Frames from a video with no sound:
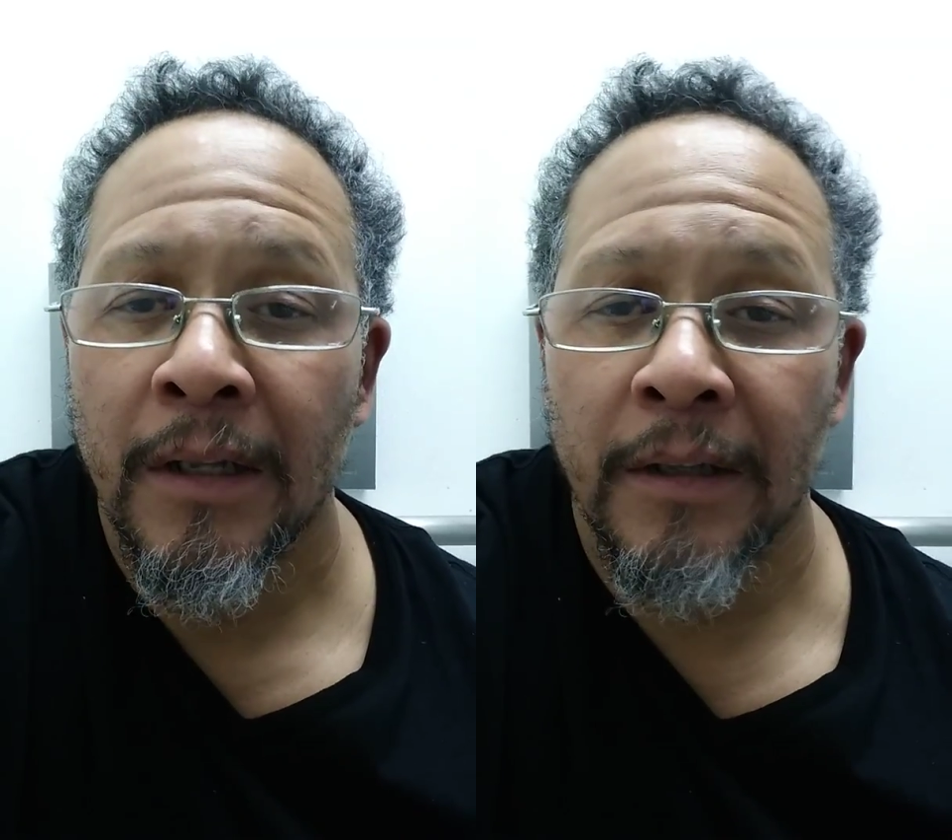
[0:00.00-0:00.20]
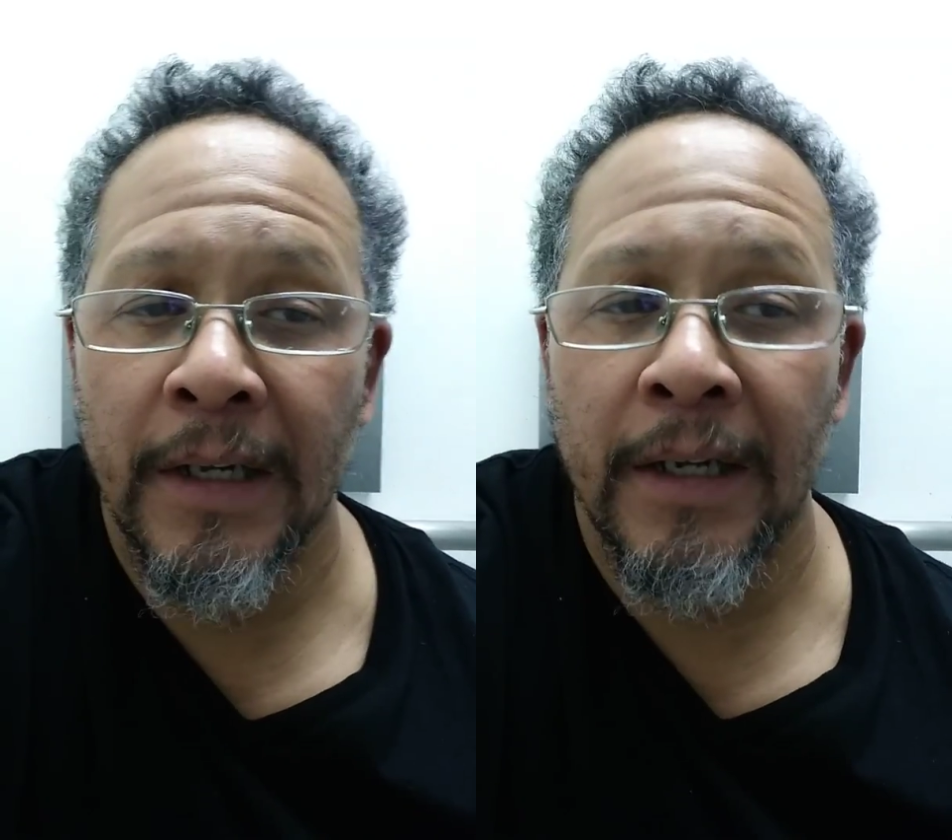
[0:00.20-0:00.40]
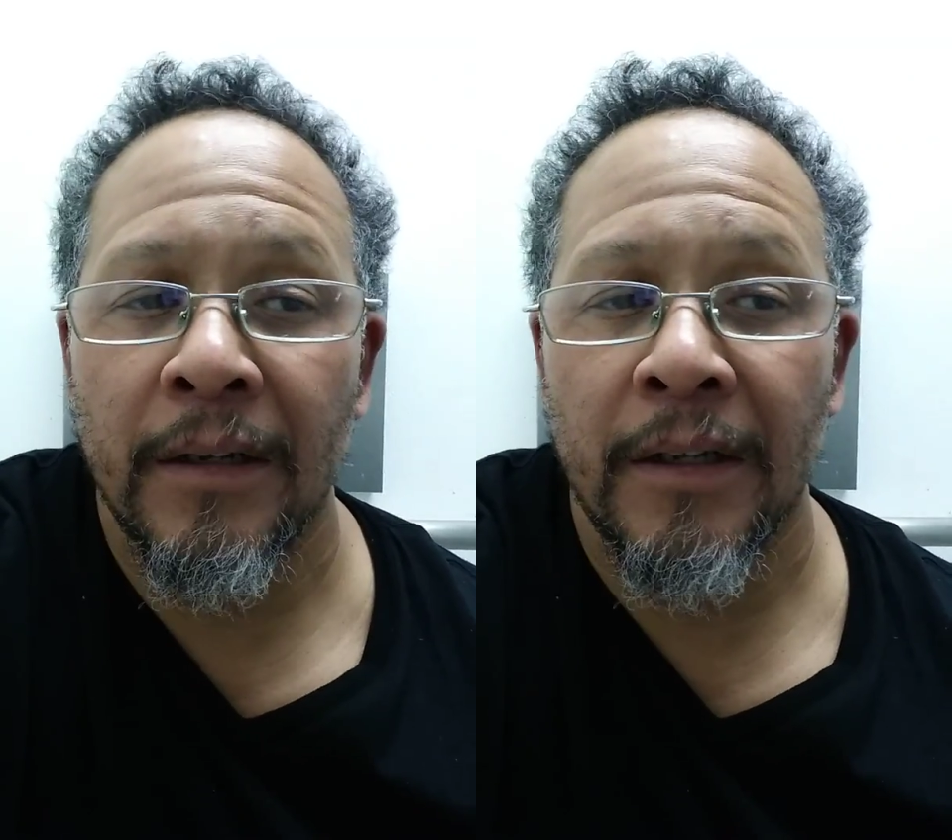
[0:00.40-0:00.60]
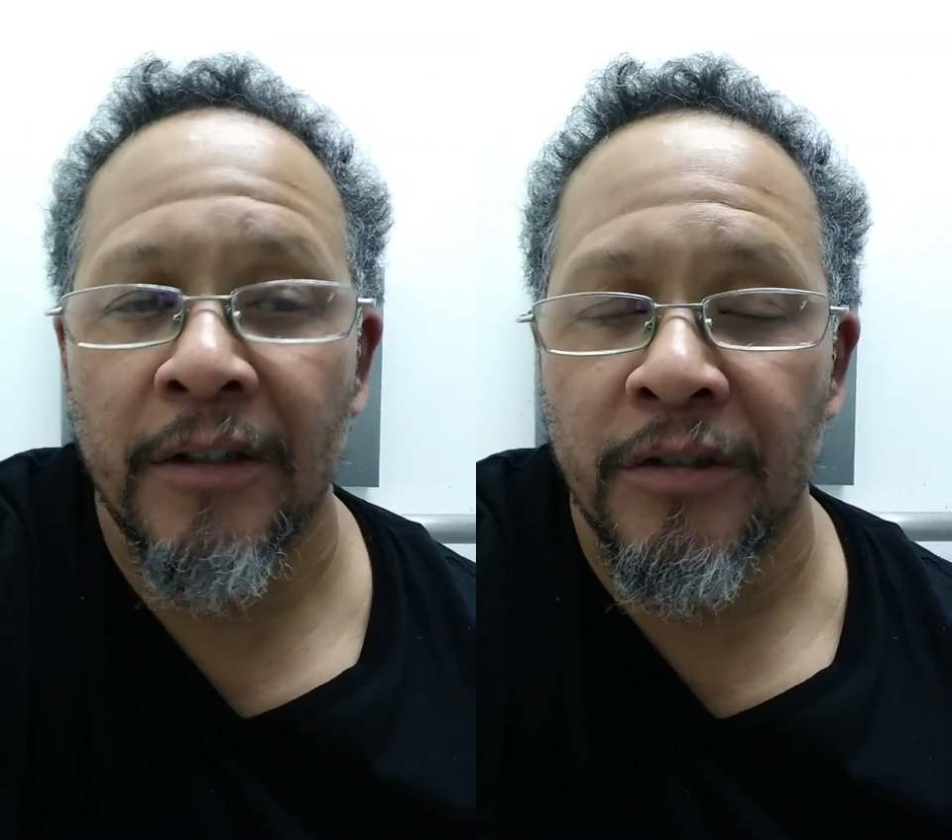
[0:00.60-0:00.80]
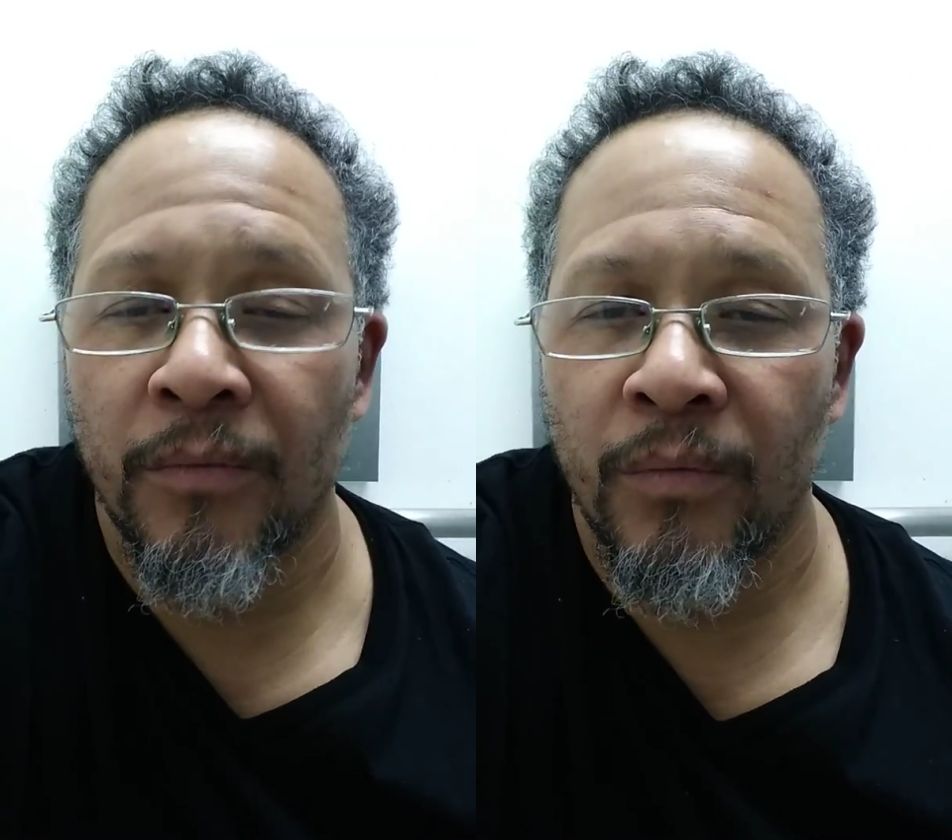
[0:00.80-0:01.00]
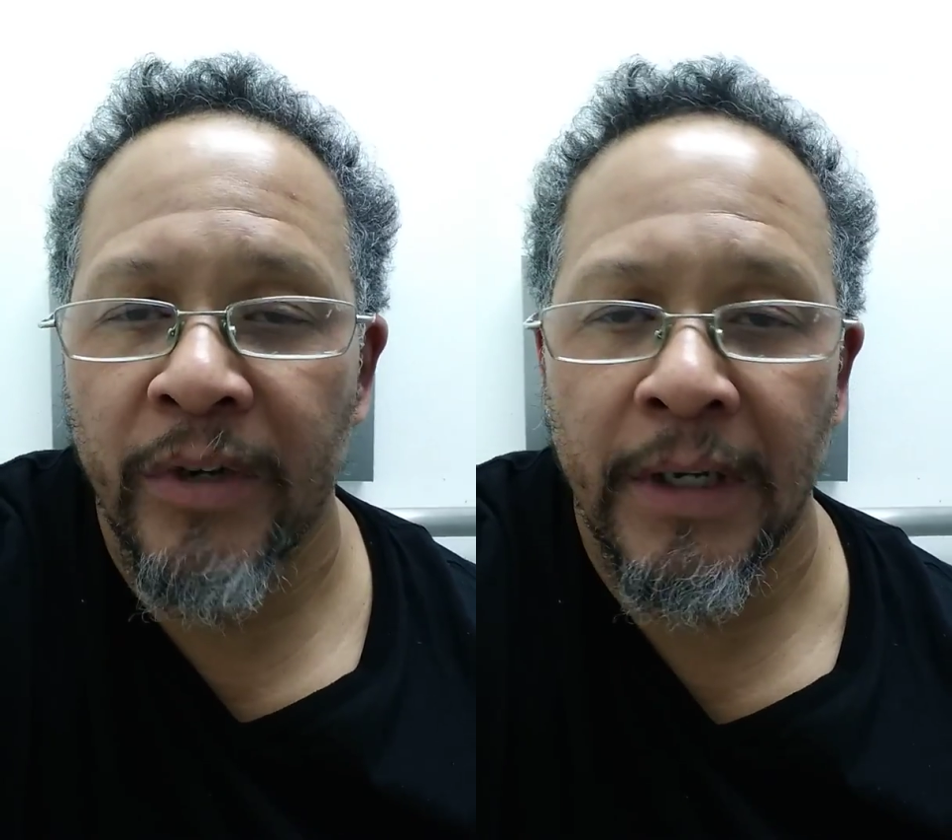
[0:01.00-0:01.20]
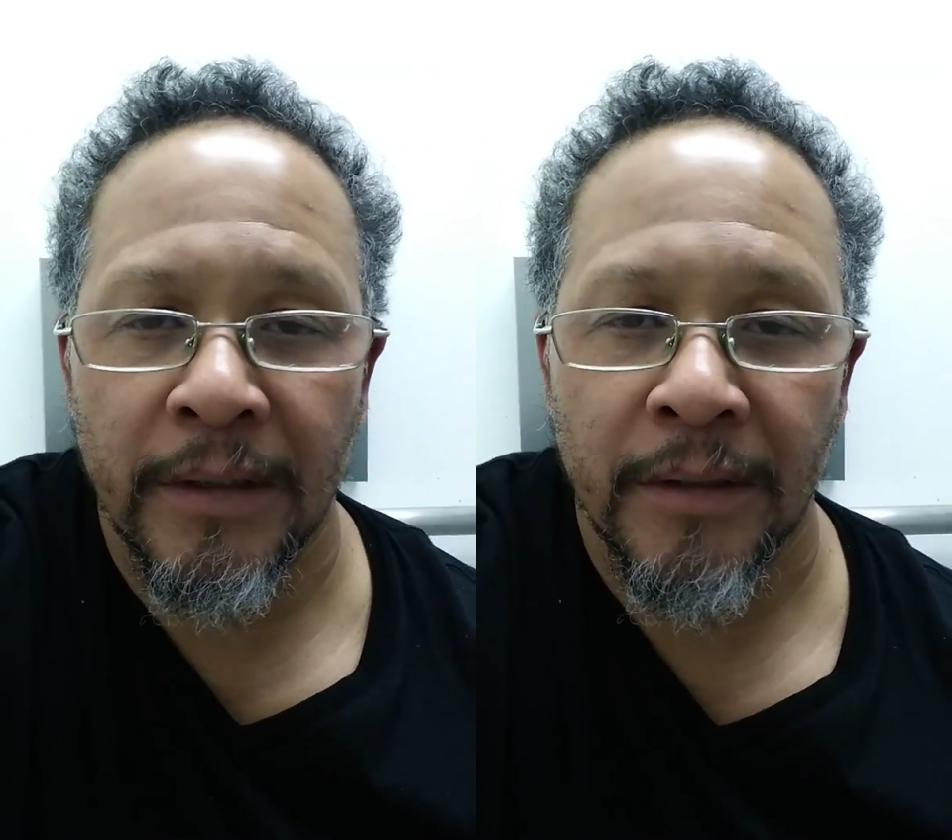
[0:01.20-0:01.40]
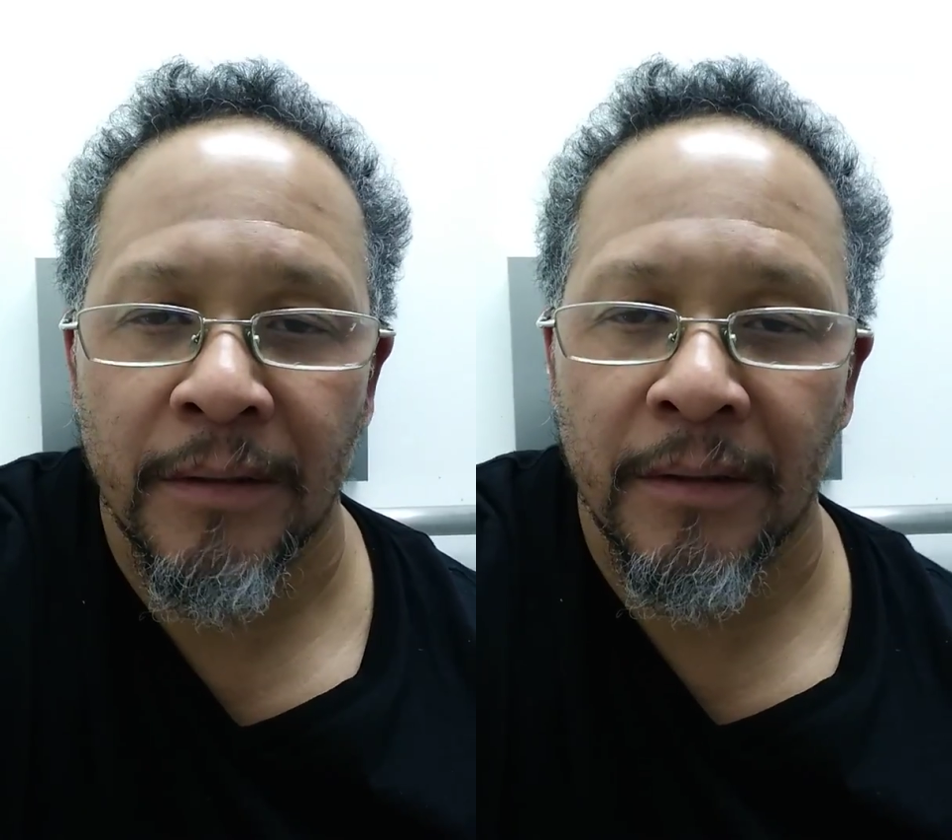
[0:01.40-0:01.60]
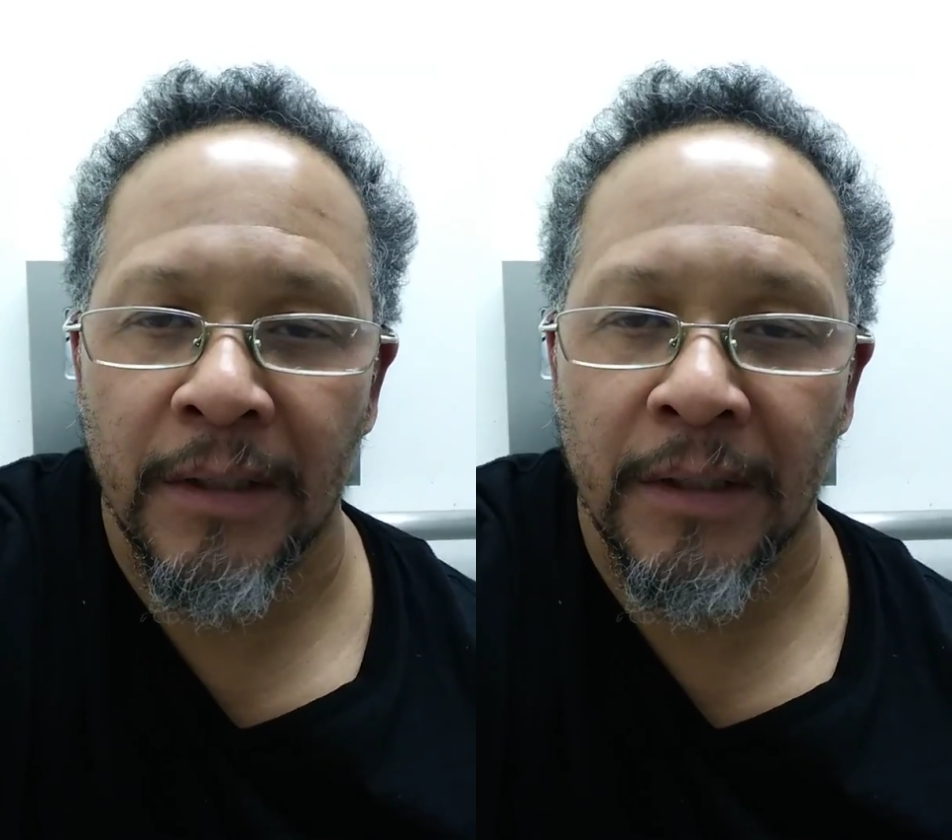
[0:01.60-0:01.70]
that is a writ.